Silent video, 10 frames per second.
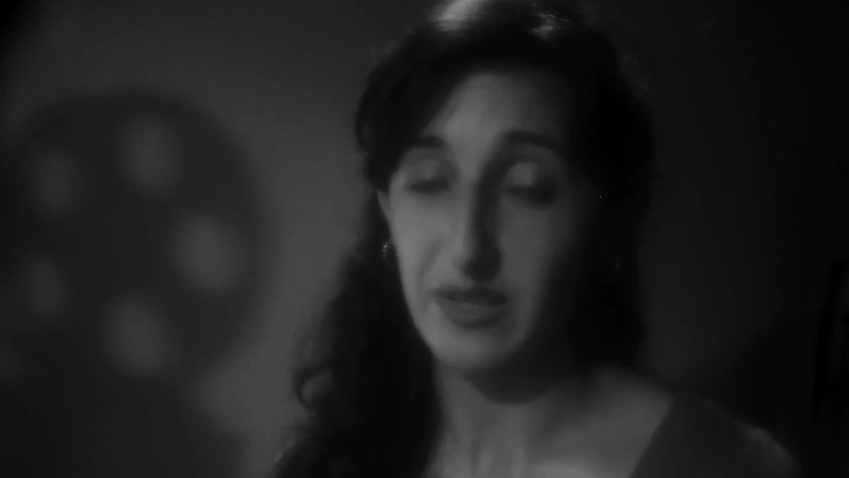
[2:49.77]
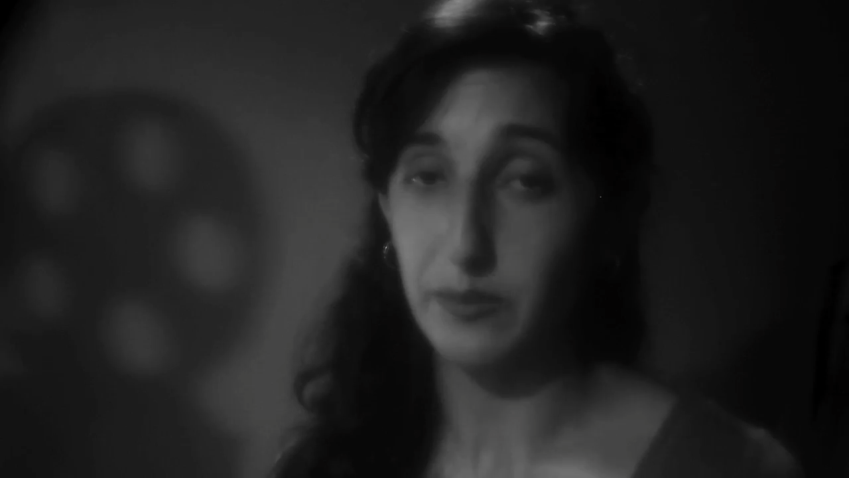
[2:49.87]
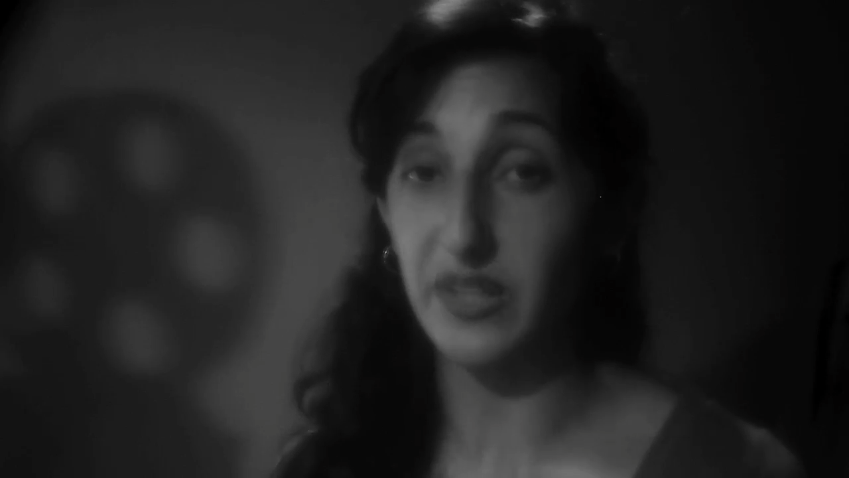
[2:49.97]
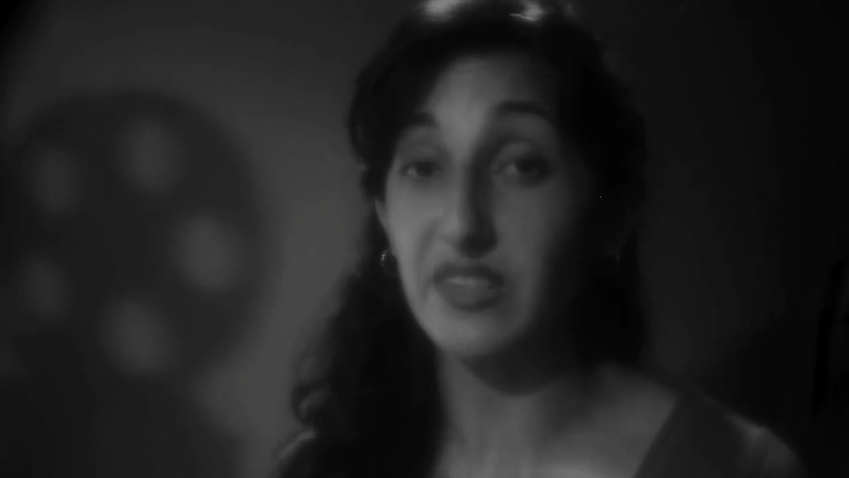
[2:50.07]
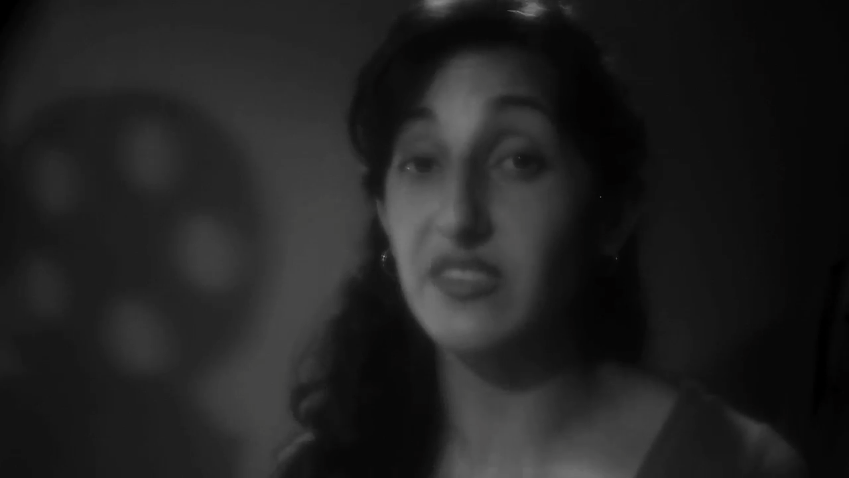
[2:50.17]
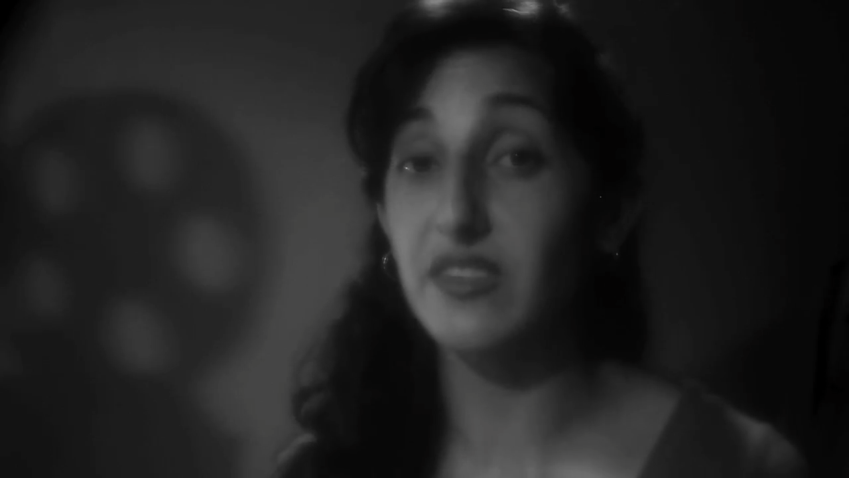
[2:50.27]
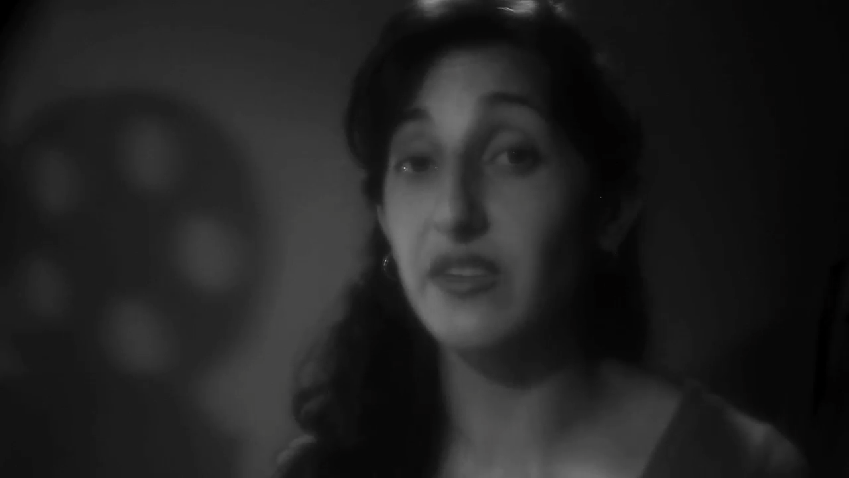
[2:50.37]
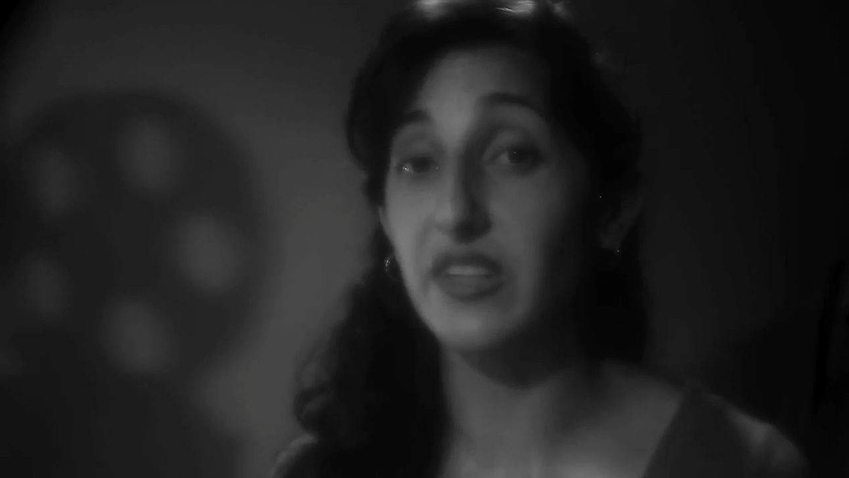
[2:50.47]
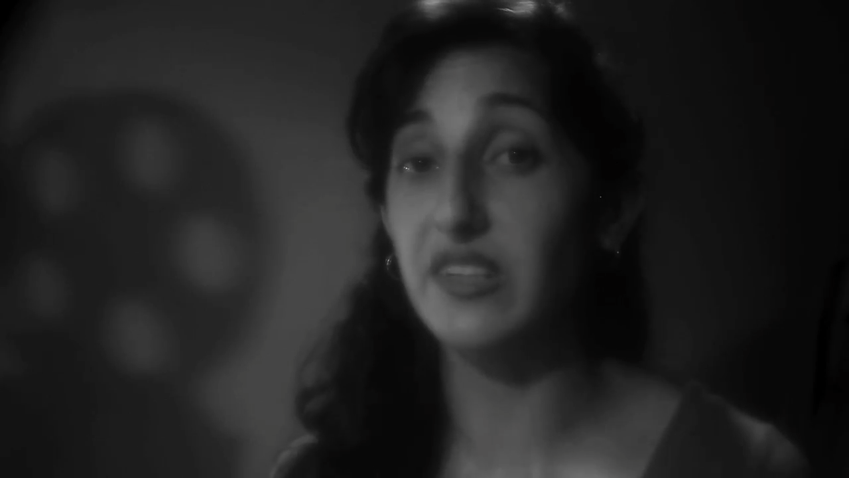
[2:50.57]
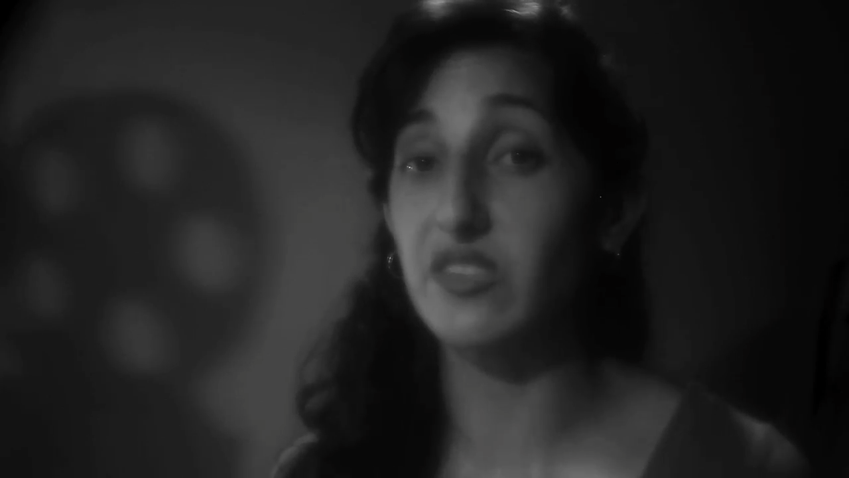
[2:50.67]
But that still
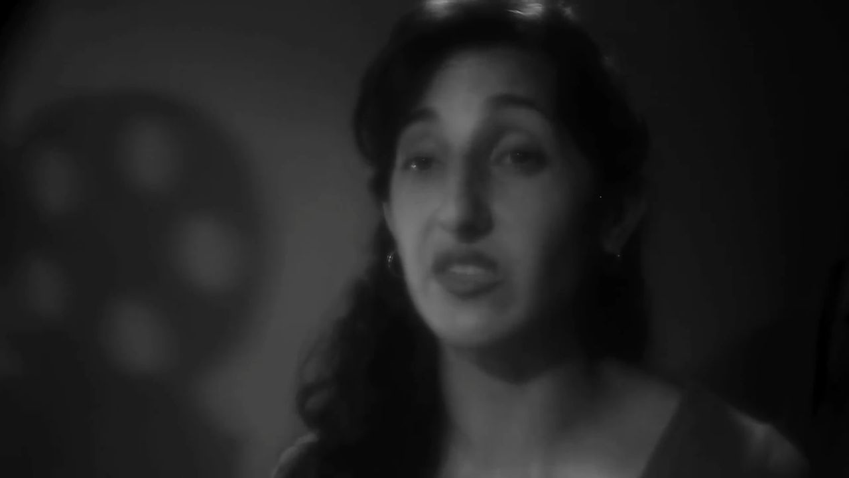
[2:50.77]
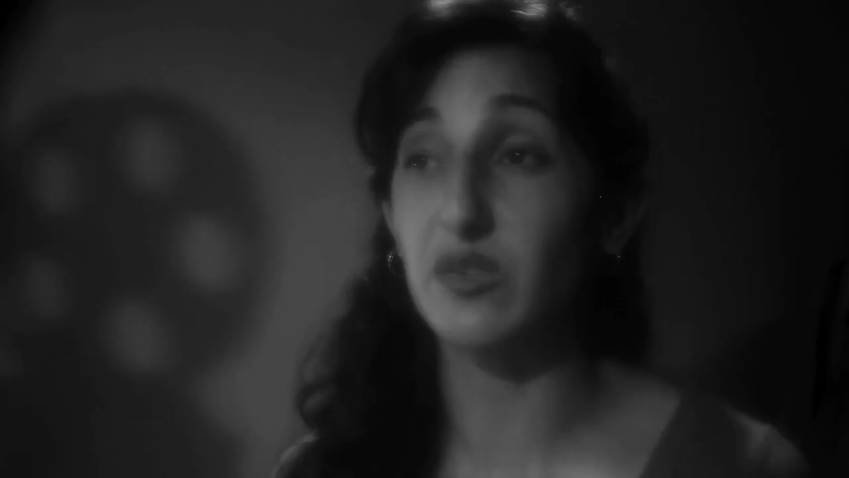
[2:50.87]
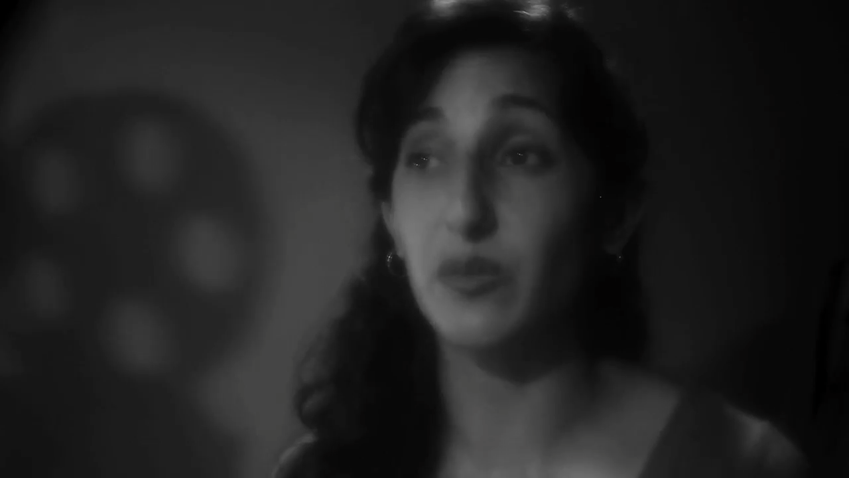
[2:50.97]
leaves us